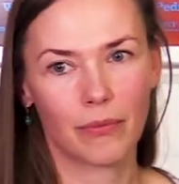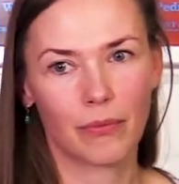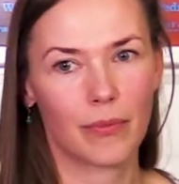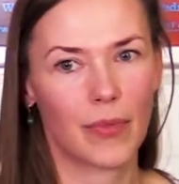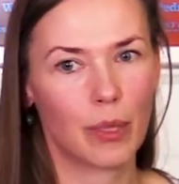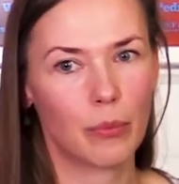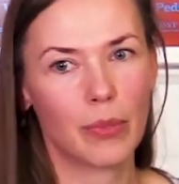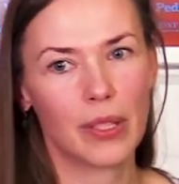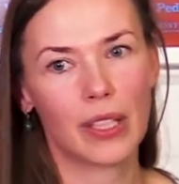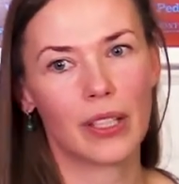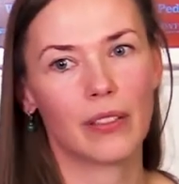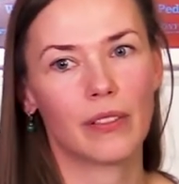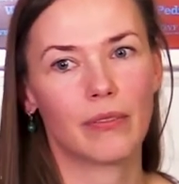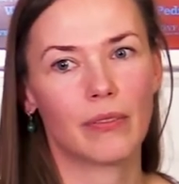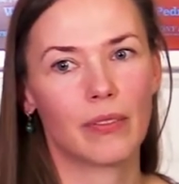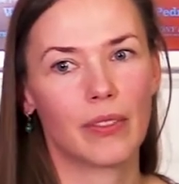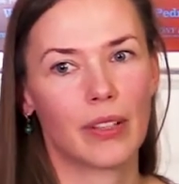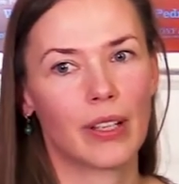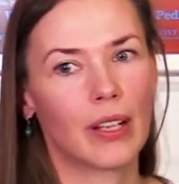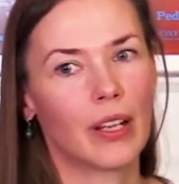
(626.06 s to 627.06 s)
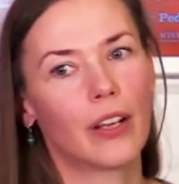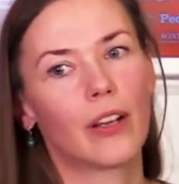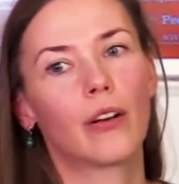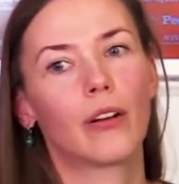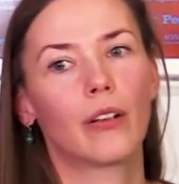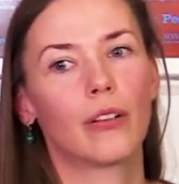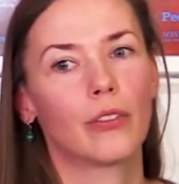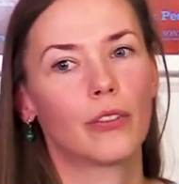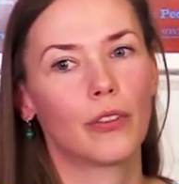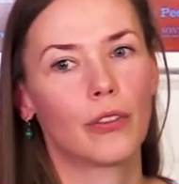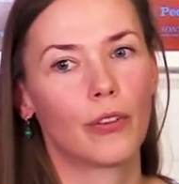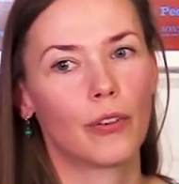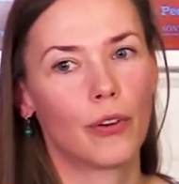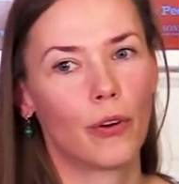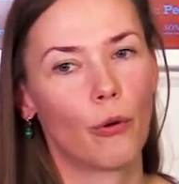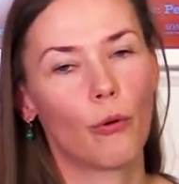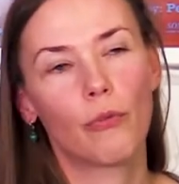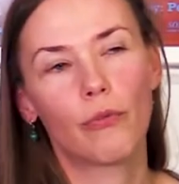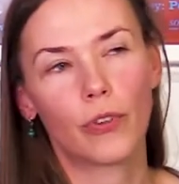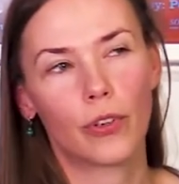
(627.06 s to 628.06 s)
maybe a little
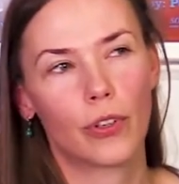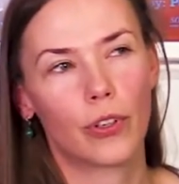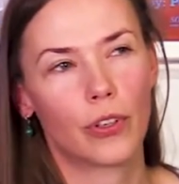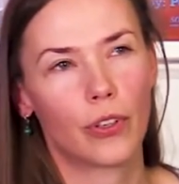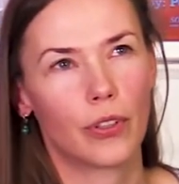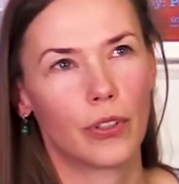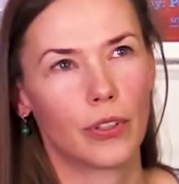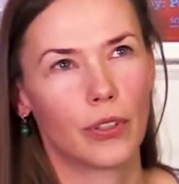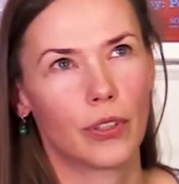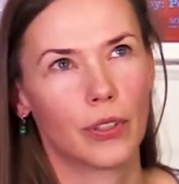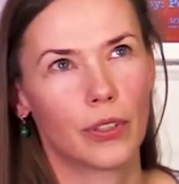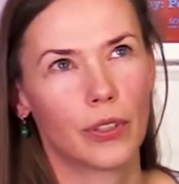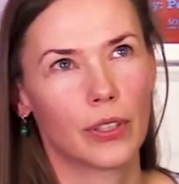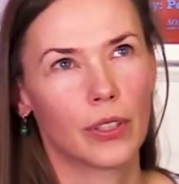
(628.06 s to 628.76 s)
over.